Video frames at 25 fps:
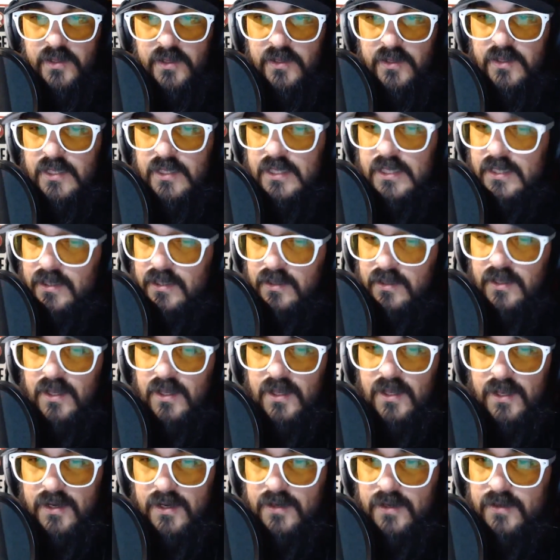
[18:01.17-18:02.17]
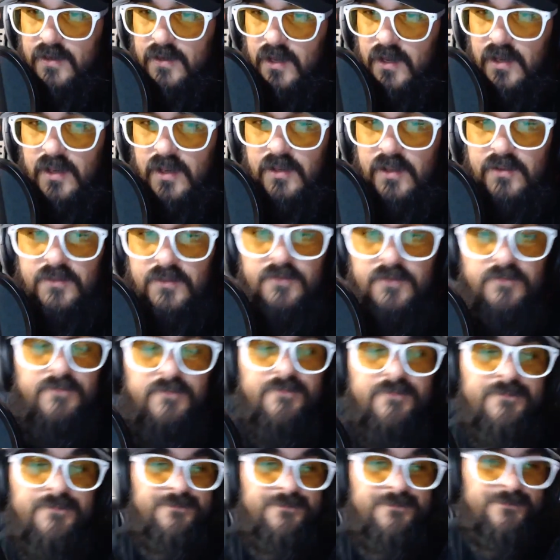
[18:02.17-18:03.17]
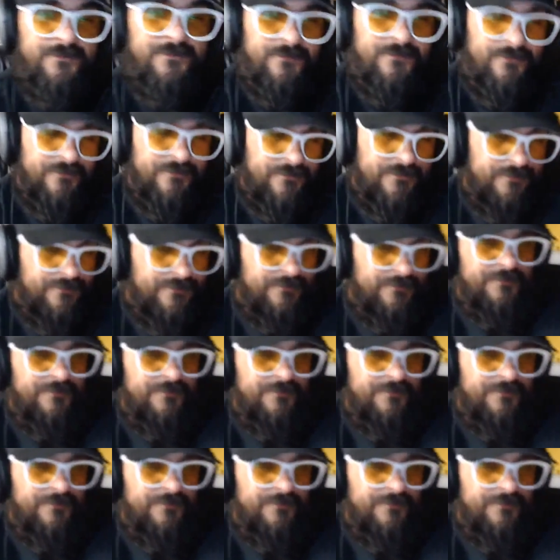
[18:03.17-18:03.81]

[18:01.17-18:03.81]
Yeah, but as far